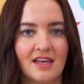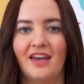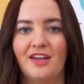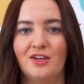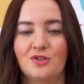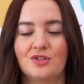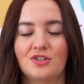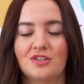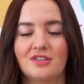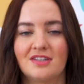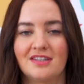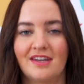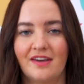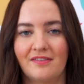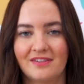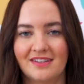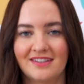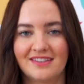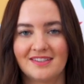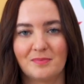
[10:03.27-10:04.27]
and you should
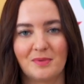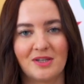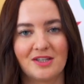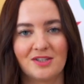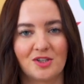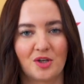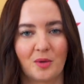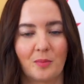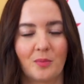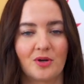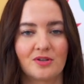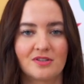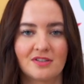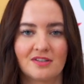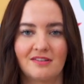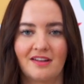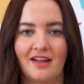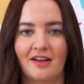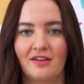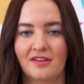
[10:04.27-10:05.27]
definitely speak to your
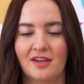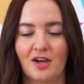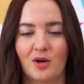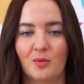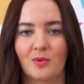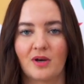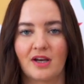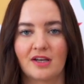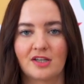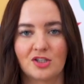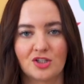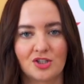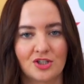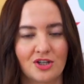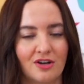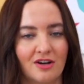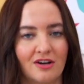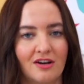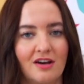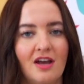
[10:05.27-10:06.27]
personal healthcare
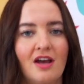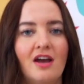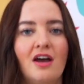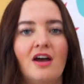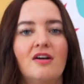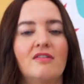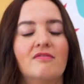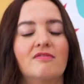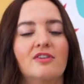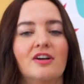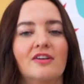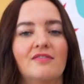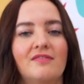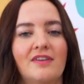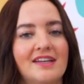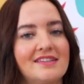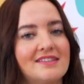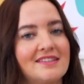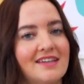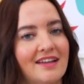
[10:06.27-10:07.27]
practitioner for
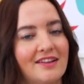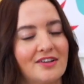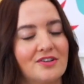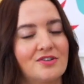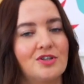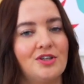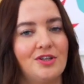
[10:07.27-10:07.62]
advice tailored to